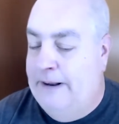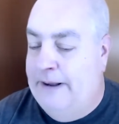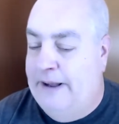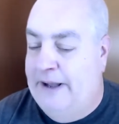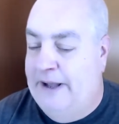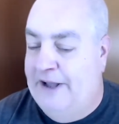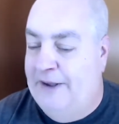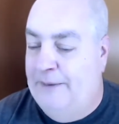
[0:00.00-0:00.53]

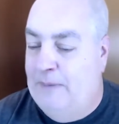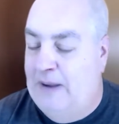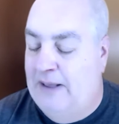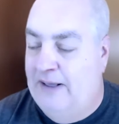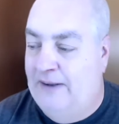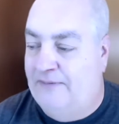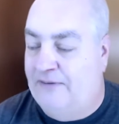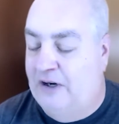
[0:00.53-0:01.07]
And
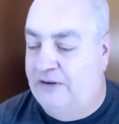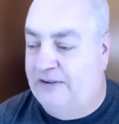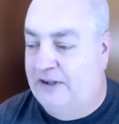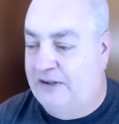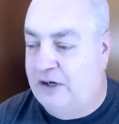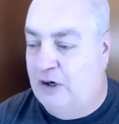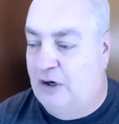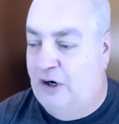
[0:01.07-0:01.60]
if there's
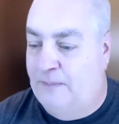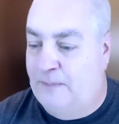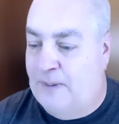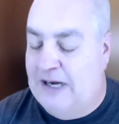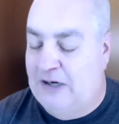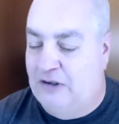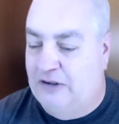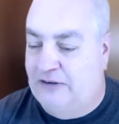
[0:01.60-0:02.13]
interior
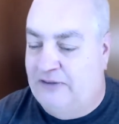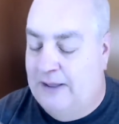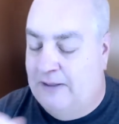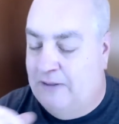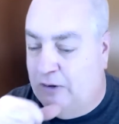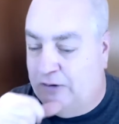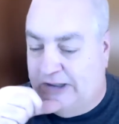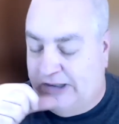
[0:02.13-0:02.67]
pages, then
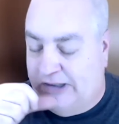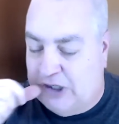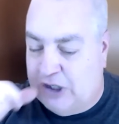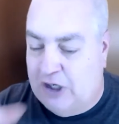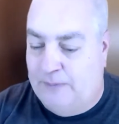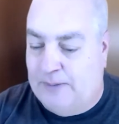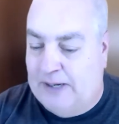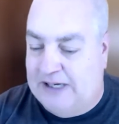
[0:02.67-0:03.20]
those
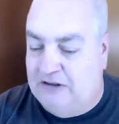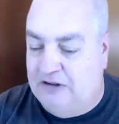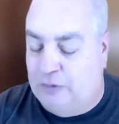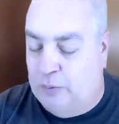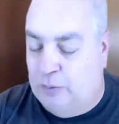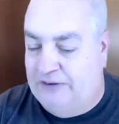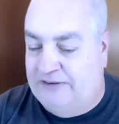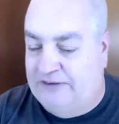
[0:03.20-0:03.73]
interior pages
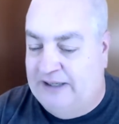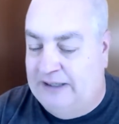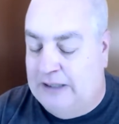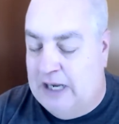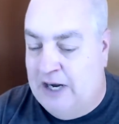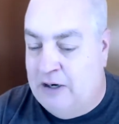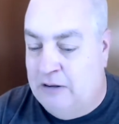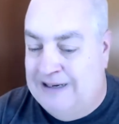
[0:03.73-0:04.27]
would sit
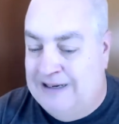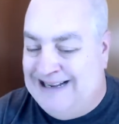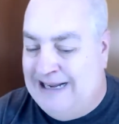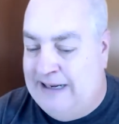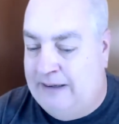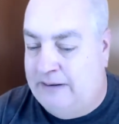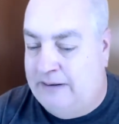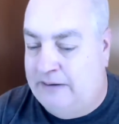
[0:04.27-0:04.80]

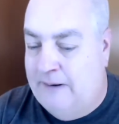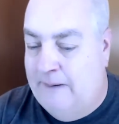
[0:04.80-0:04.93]
underneath